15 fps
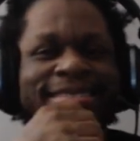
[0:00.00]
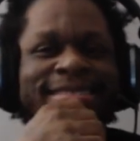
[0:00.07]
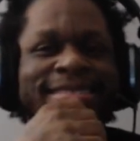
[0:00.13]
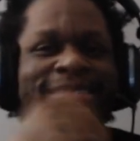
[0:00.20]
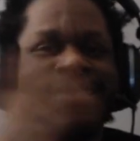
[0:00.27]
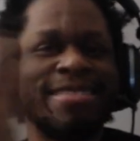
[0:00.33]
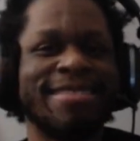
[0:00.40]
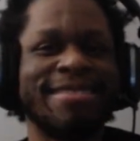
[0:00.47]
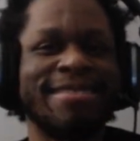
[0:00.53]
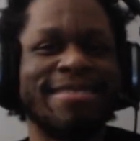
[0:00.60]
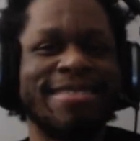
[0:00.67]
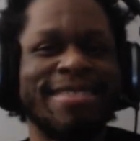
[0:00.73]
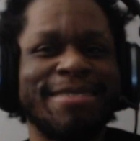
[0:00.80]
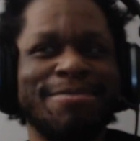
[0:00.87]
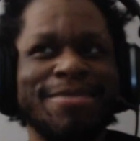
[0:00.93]
Or, you know,
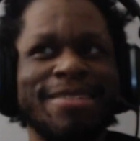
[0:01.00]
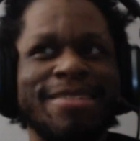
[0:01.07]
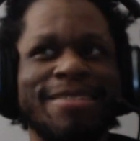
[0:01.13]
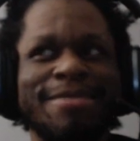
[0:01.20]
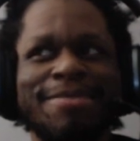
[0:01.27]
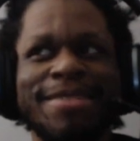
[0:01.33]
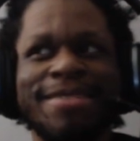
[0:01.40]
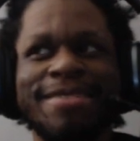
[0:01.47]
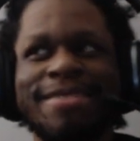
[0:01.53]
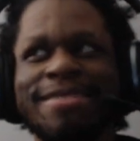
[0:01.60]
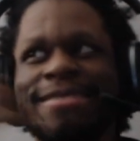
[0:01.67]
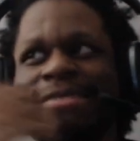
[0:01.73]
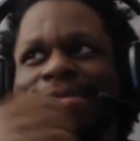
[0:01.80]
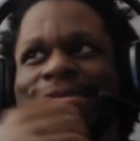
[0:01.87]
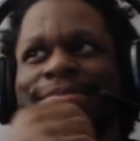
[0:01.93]
it's like play all the PC
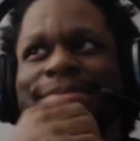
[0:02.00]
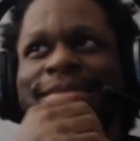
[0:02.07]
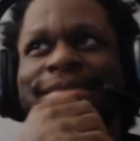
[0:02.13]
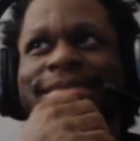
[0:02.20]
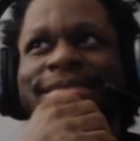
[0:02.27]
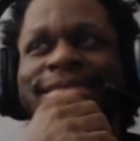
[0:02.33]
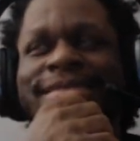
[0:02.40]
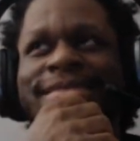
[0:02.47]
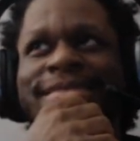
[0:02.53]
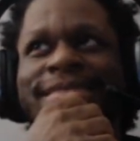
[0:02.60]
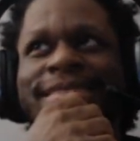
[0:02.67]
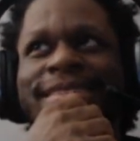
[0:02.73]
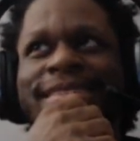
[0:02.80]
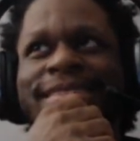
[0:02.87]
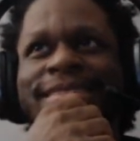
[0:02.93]
stuff, but like
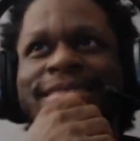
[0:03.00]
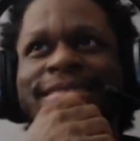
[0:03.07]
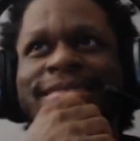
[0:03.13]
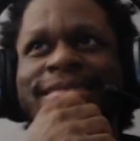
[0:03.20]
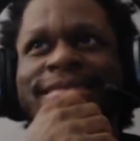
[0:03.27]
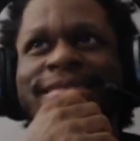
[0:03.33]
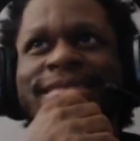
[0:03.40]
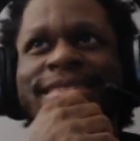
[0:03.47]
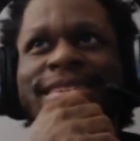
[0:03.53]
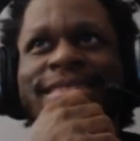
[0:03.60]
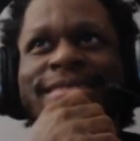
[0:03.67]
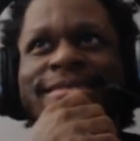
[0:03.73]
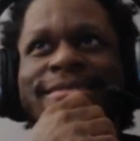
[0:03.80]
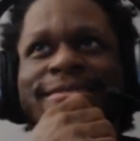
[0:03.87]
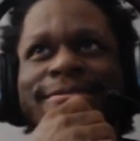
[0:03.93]
on
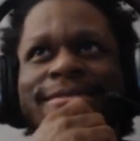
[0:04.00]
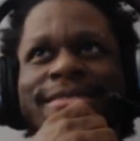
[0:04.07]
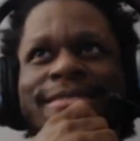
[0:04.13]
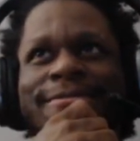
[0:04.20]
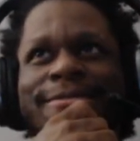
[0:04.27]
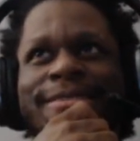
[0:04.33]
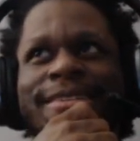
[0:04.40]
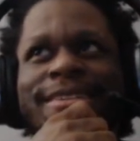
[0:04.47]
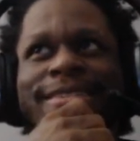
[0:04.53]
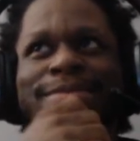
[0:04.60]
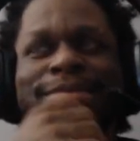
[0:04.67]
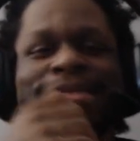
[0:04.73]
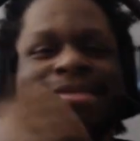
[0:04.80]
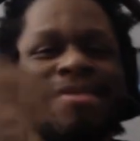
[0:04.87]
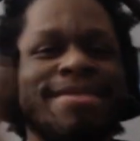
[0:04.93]
console with like really high
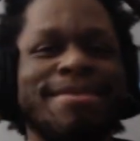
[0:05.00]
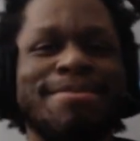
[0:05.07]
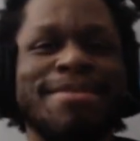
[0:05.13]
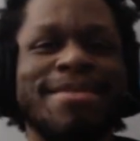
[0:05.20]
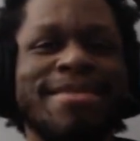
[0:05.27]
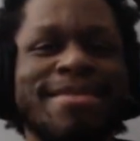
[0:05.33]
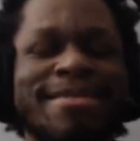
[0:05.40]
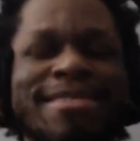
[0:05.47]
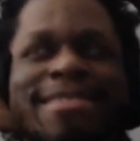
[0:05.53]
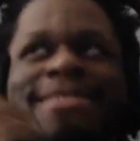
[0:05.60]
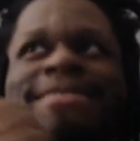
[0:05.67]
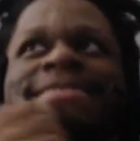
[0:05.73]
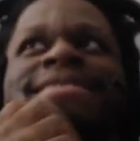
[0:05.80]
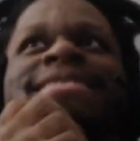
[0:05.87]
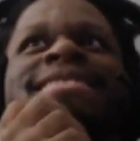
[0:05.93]
specs, but
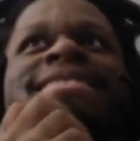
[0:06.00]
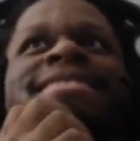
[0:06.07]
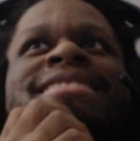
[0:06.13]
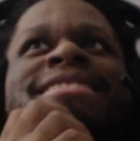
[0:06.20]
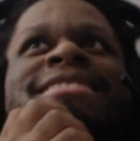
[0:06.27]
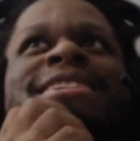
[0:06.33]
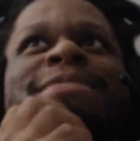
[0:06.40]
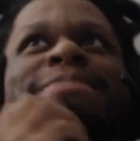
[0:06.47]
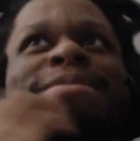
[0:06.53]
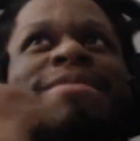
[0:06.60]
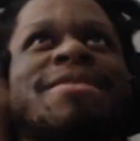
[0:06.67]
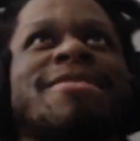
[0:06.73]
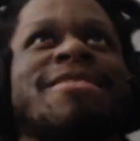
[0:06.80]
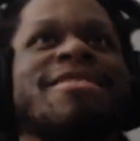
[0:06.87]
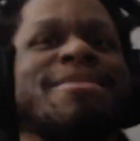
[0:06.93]
just maybe
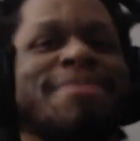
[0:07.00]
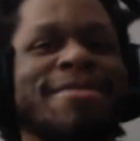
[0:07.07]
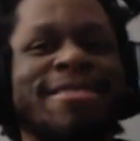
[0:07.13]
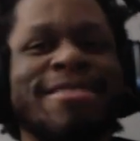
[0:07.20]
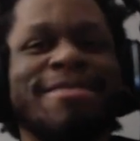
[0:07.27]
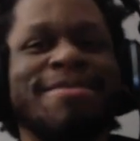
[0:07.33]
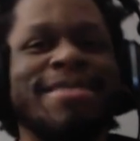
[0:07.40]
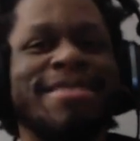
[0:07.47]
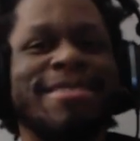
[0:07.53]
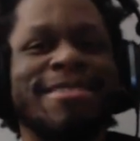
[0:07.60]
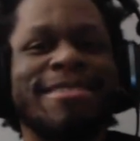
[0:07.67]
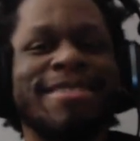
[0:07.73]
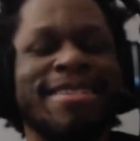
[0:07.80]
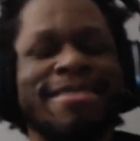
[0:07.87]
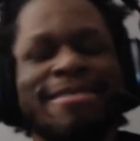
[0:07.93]
charge more or something
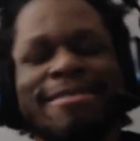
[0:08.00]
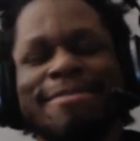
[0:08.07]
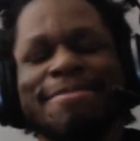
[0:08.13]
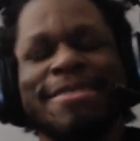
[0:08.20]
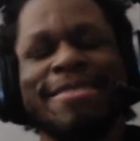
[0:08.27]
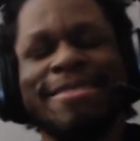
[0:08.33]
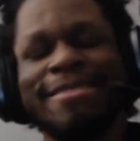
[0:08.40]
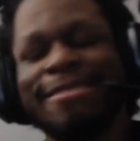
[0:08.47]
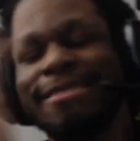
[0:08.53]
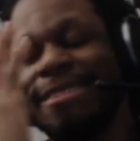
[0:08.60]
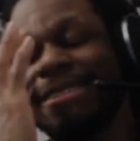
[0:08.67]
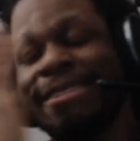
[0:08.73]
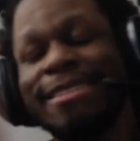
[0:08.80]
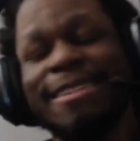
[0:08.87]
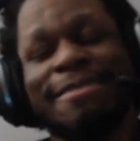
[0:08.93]
too. I don't know, but just
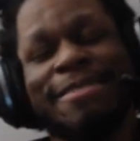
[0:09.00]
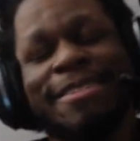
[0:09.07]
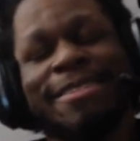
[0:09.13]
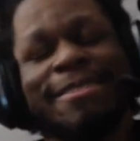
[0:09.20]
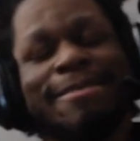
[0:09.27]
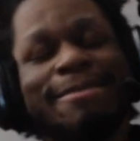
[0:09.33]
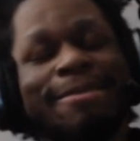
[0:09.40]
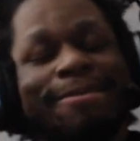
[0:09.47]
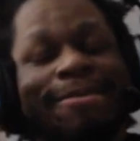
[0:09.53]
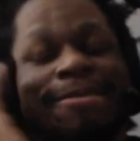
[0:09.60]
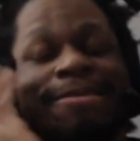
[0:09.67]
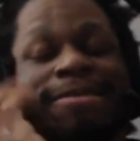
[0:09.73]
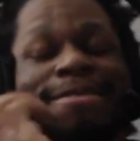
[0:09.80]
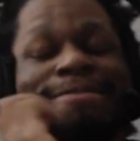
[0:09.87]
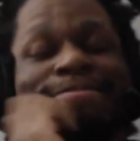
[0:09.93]
I feel like there's a way
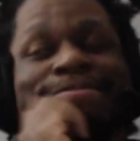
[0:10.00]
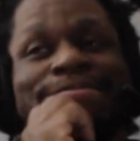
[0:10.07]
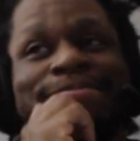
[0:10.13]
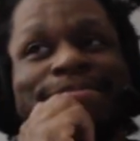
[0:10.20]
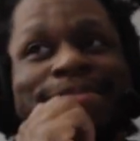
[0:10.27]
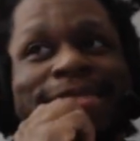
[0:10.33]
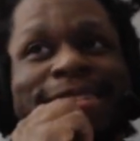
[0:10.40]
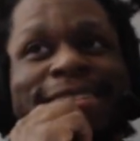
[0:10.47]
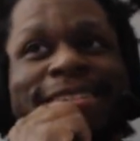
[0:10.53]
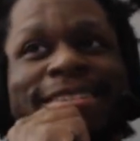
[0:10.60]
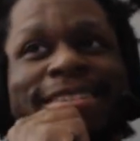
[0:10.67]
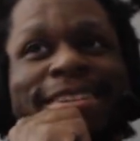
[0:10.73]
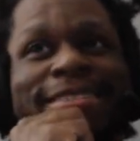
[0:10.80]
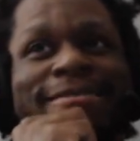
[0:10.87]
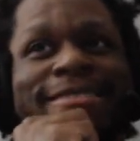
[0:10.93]
forward for them
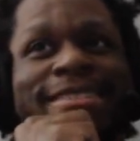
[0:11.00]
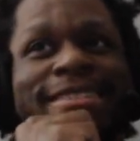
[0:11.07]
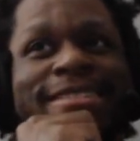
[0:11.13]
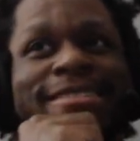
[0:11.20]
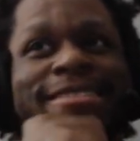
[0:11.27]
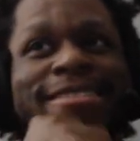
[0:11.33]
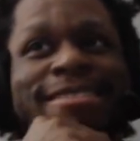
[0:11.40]
in that regard.